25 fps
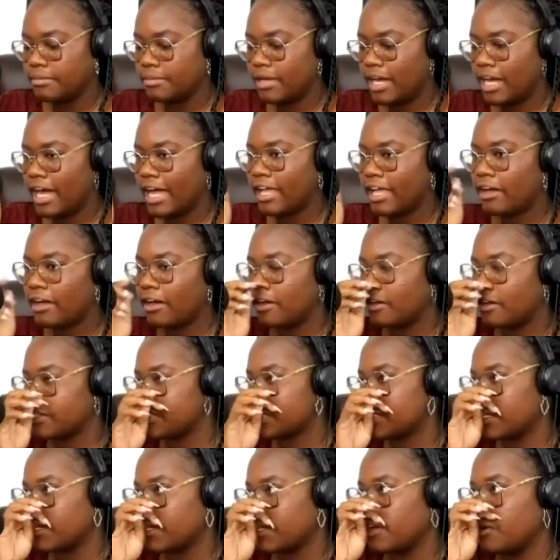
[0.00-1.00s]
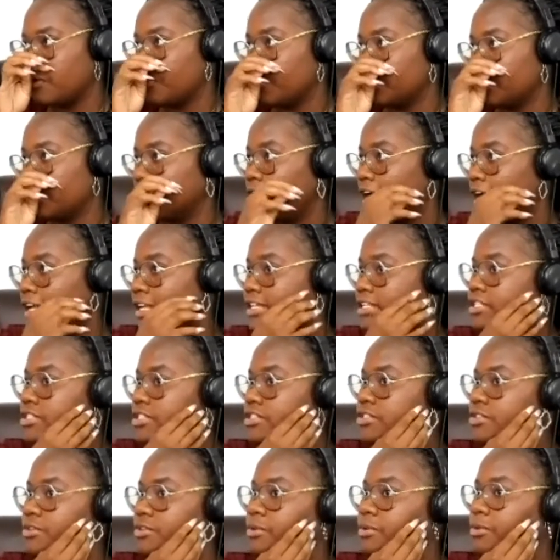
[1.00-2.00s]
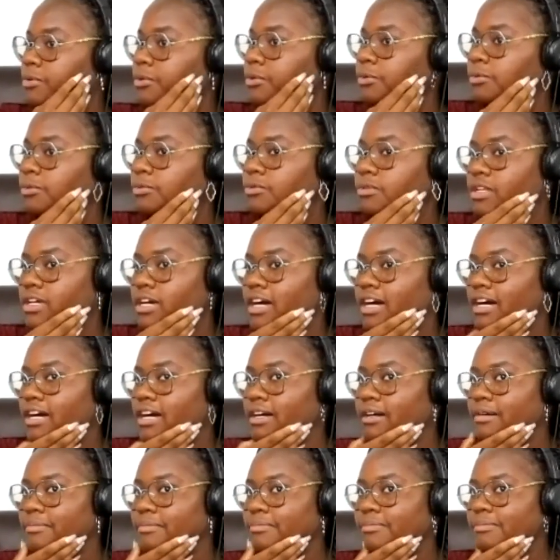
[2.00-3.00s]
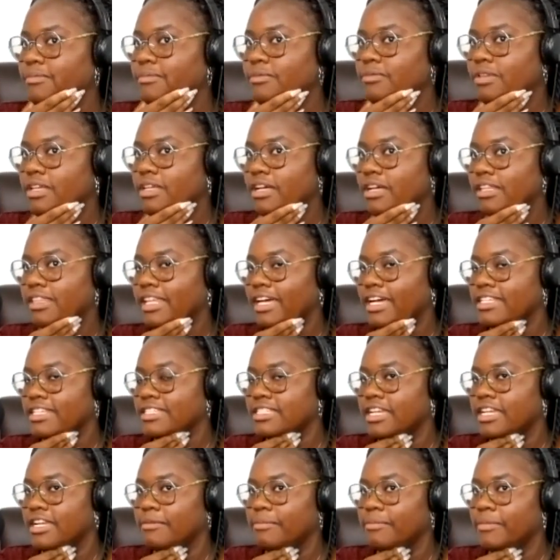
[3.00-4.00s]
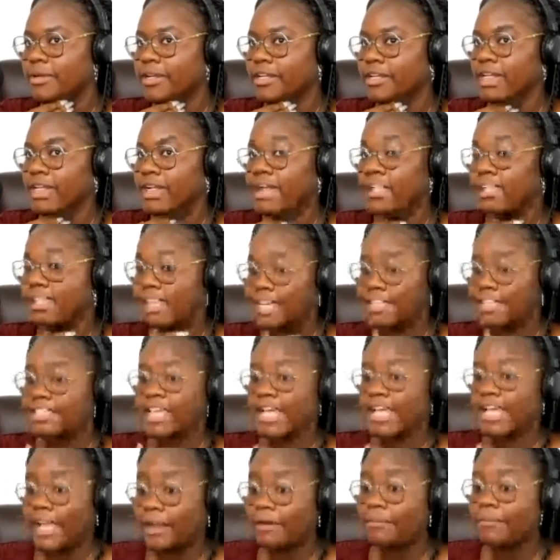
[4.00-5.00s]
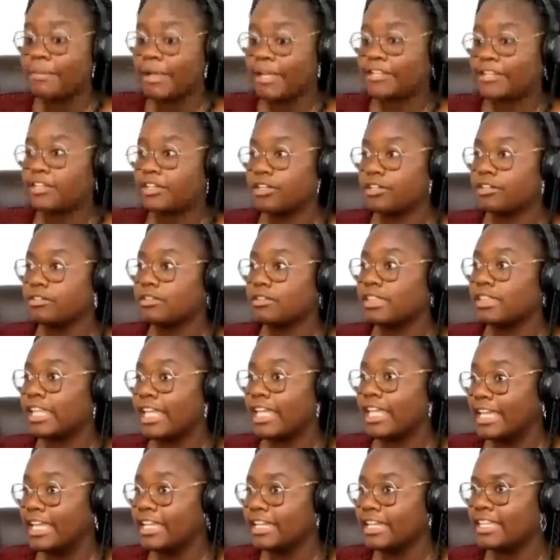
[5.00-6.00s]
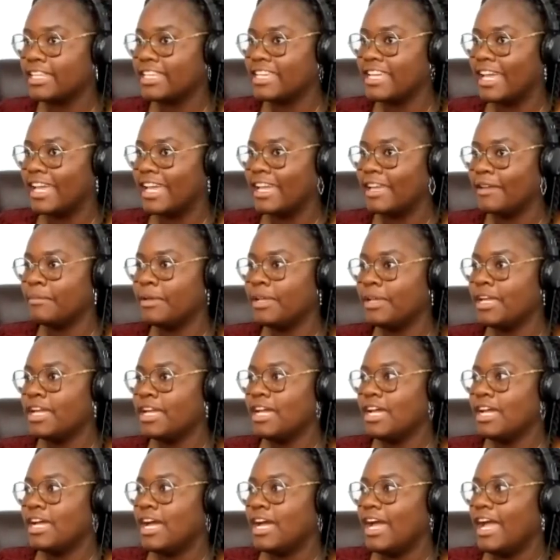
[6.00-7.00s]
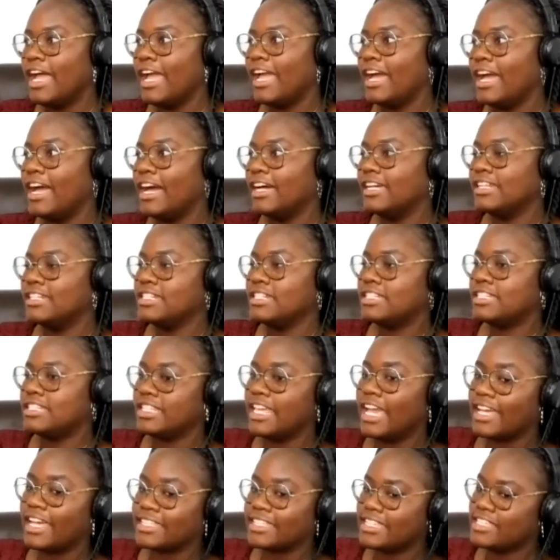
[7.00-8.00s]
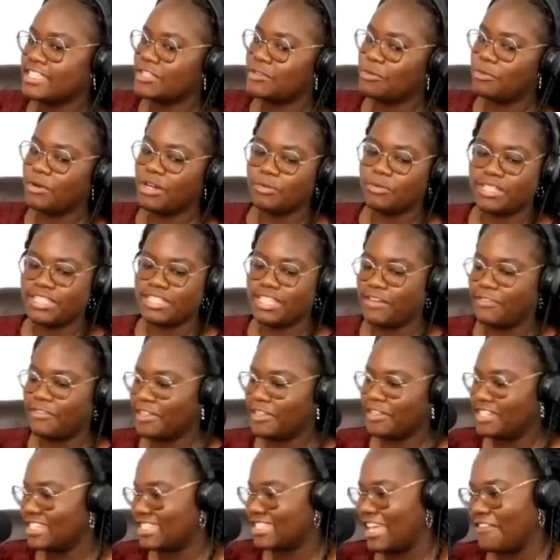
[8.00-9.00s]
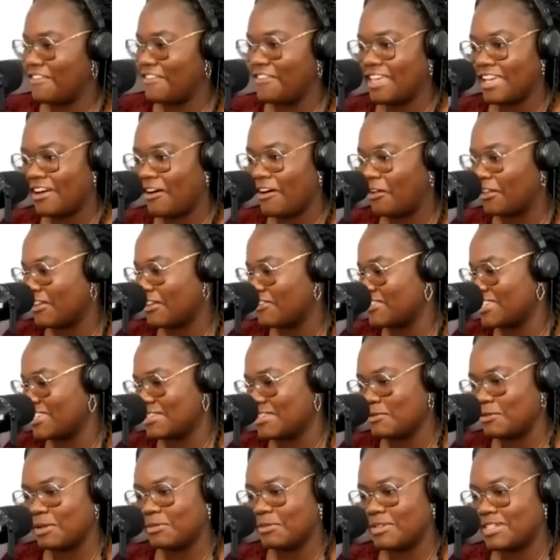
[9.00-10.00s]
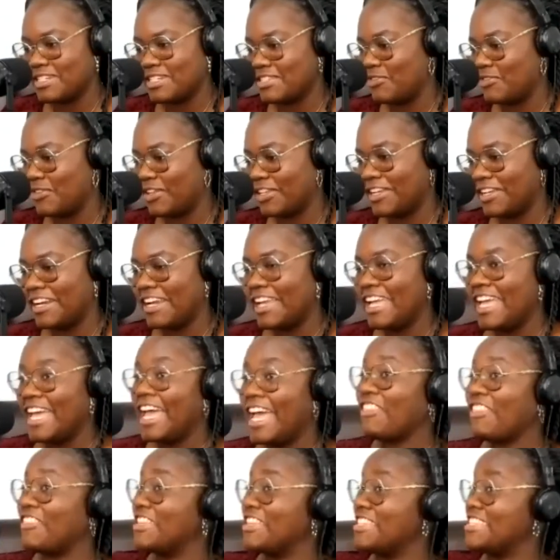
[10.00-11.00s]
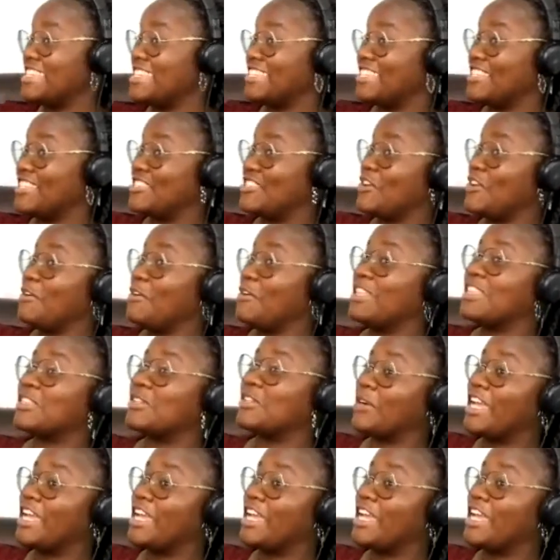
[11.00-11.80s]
I also got into Last Airbender late in the game. And yeah, season 1 was definitely just, I feel like all of season 1 was just filler. And then season 2 and 3